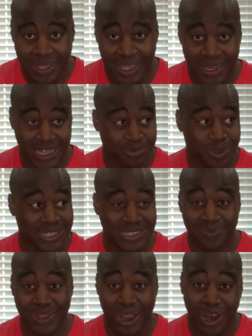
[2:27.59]
And that's because
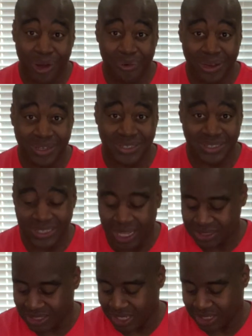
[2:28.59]
even the air around us is
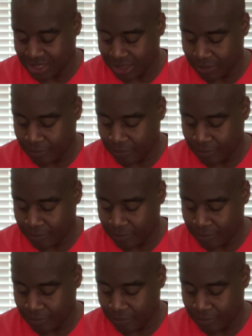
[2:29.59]
oxidizing.